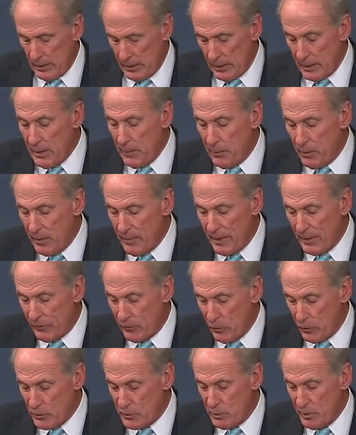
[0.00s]
implement
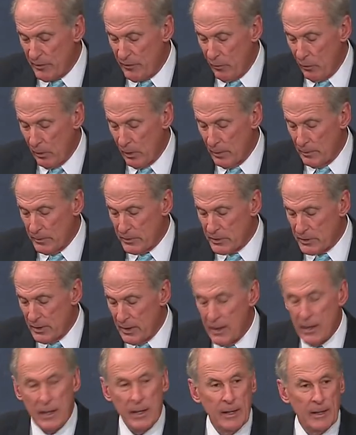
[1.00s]
those reforms.
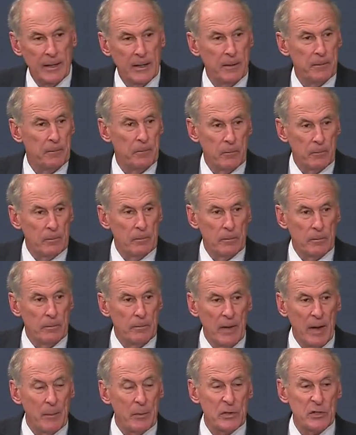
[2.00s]

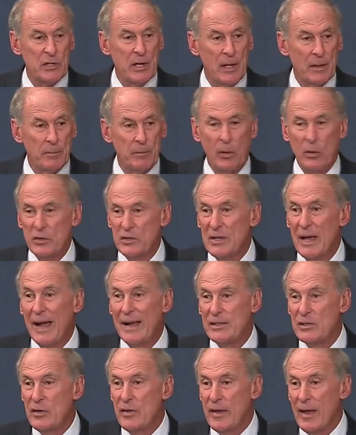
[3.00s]
Members on both
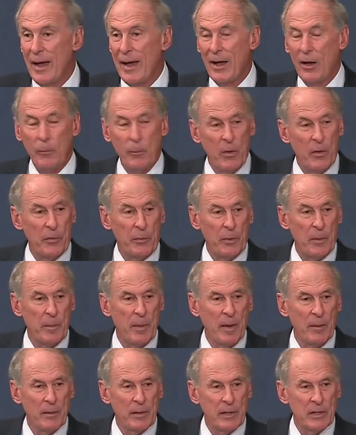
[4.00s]
sides of the aisle, both
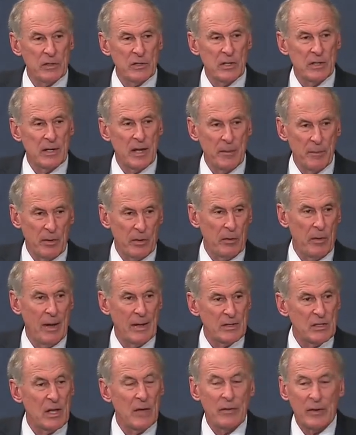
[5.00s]
Republicans and
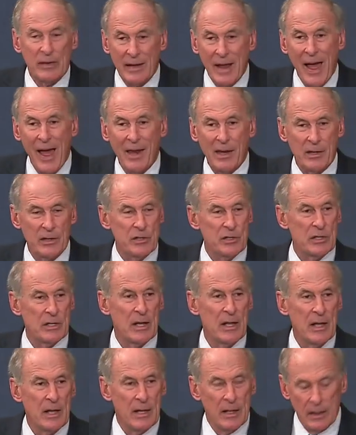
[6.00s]
Democrats, have acknowledged
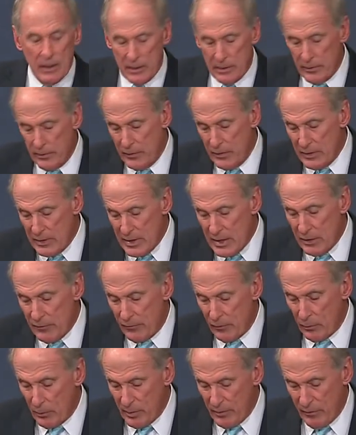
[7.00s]
the need
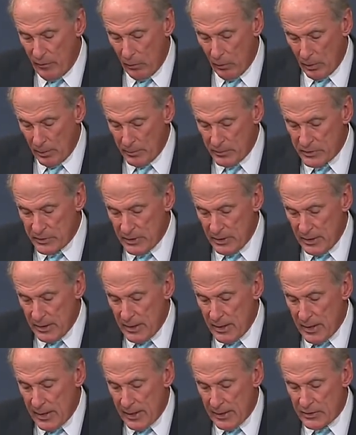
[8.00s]
for reforms.
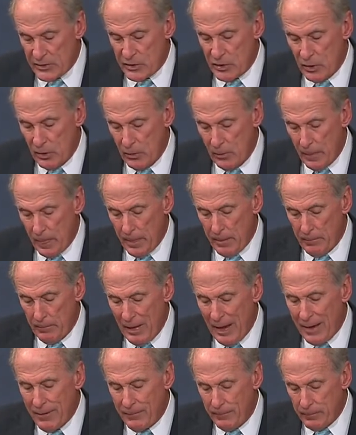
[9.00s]
And so
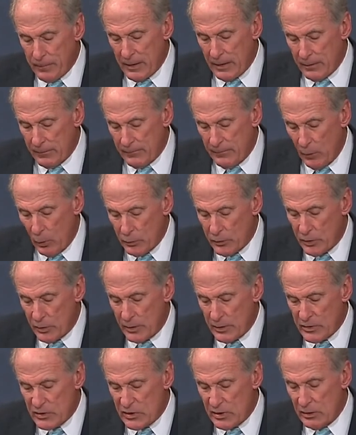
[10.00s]
my vote to
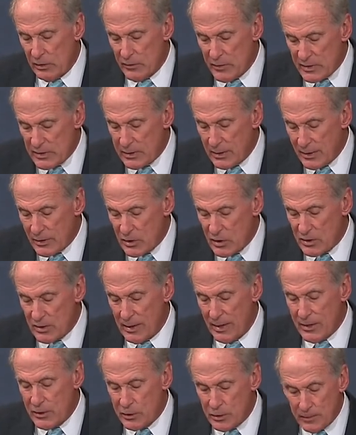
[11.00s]
consider this
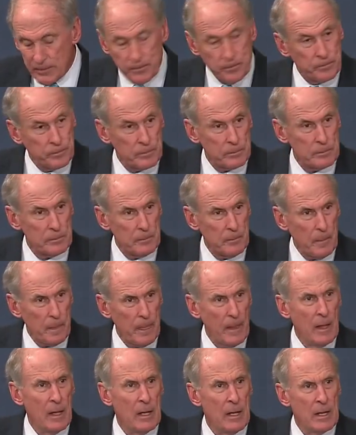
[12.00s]
legislation
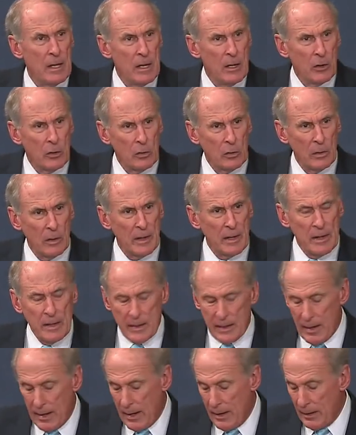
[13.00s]

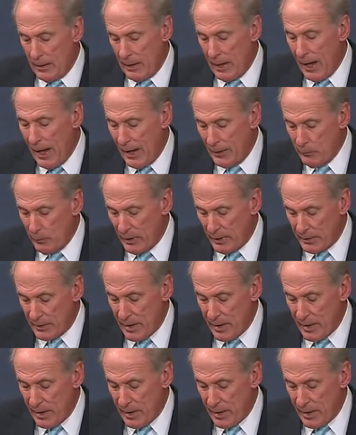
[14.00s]
early on when it